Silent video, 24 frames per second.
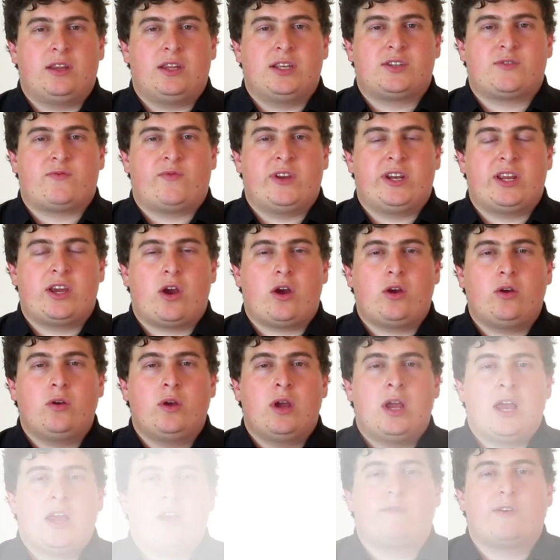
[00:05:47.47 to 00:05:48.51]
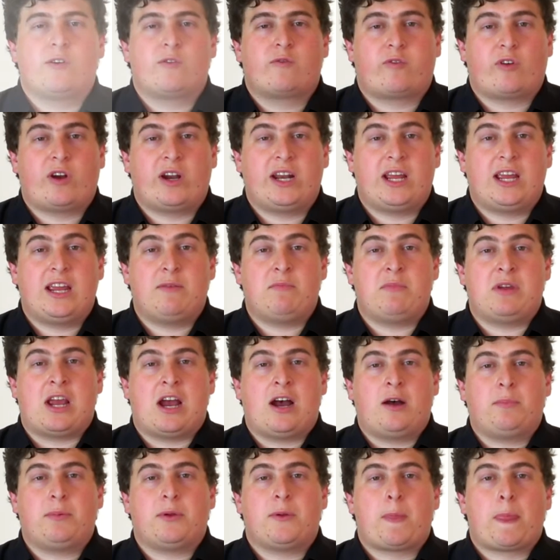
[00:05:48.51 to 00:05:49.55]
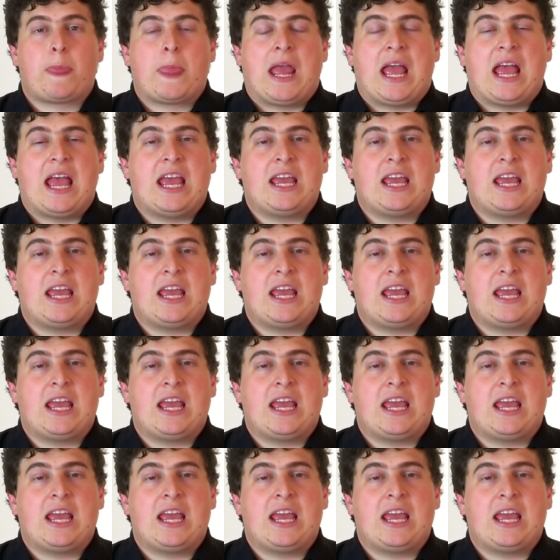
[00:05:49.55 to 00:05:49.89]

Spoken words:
this video, feel free to hit me up.